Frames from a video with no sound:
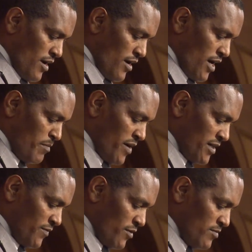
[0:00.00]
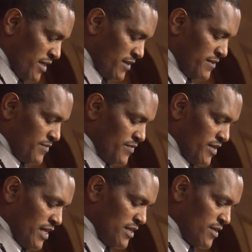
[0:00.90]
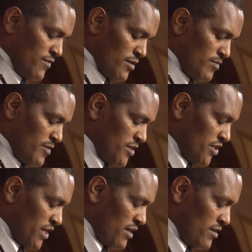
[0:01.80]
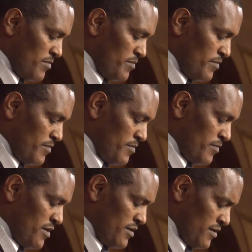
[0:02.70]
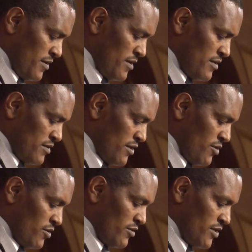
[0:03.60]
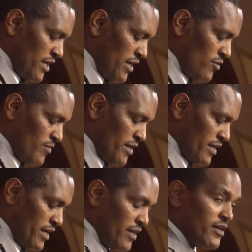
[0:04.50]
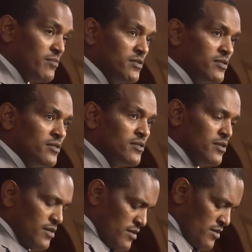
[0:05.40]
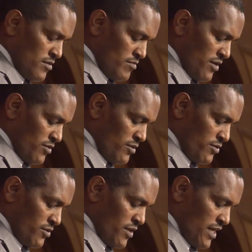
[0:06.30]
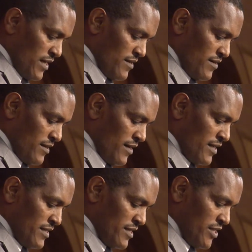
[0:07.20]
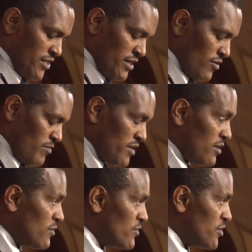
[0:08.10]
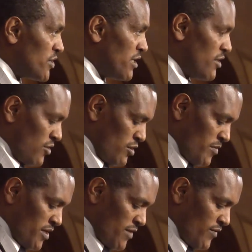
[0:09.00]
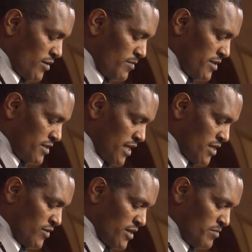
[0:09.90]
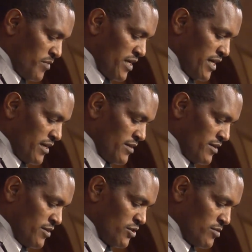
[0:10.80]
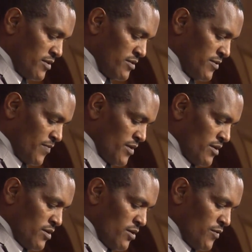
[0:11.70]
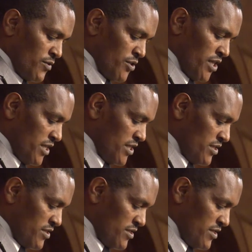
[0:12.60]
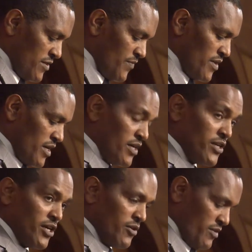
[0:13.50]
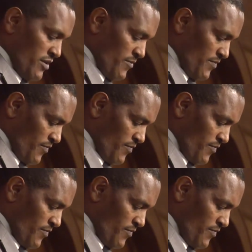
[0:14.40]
Apart from that, healthy development shall be seen not only in humanitarian terms, but also an essential component of social and economic development, as well as being an instrument of social justice and equity.